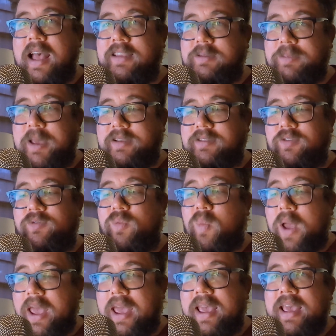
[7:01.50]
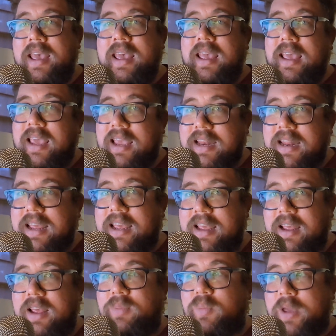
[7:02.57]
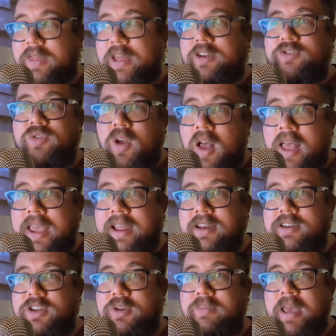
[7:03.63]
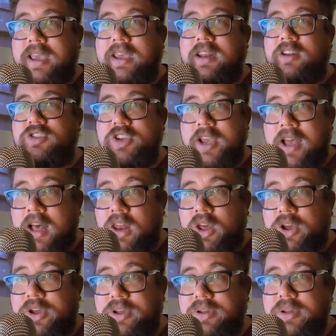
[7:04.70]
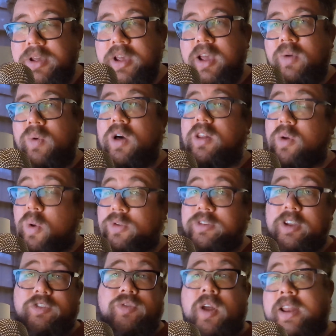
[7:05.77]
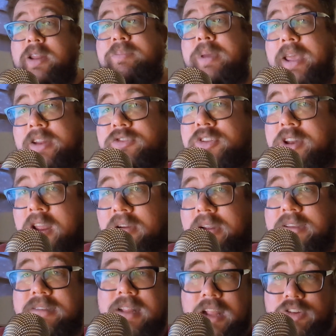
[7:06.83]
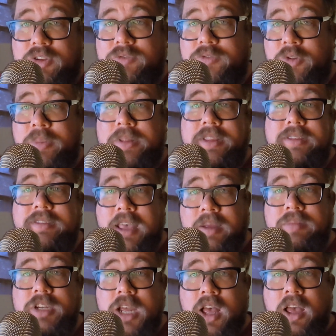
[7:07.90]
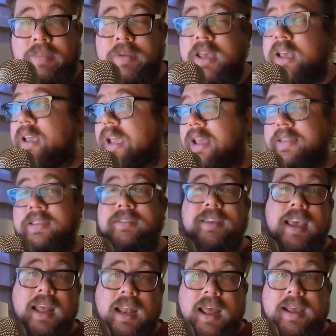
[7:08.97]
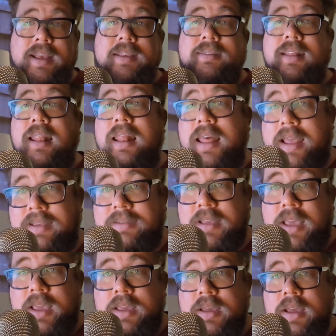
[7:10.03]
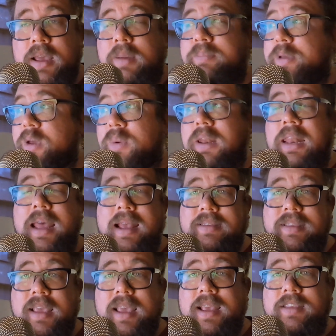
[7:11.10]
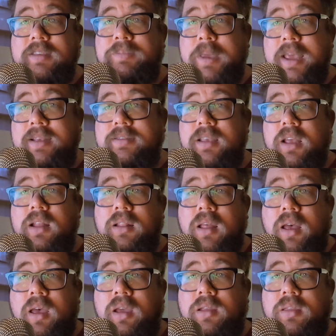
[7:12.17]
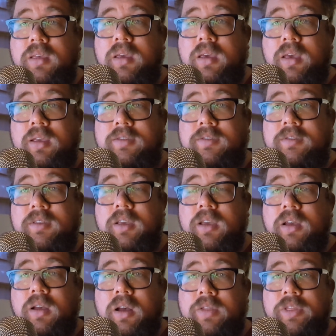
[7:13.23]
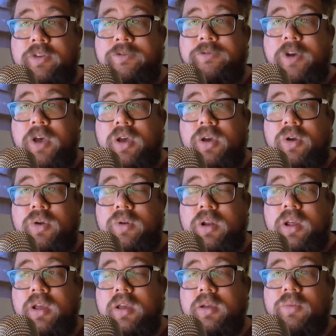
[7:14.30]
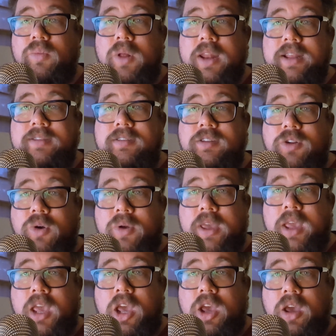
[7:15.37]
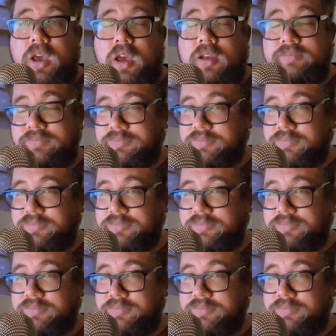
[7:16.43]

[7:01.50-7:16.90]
aspects of where it, it, it, where they're trying to make it a giallo while also trying to be a generic slasher film at the same time. And this killer is lazy, pure lazy. He speaks like this on the phone while he's stalking her.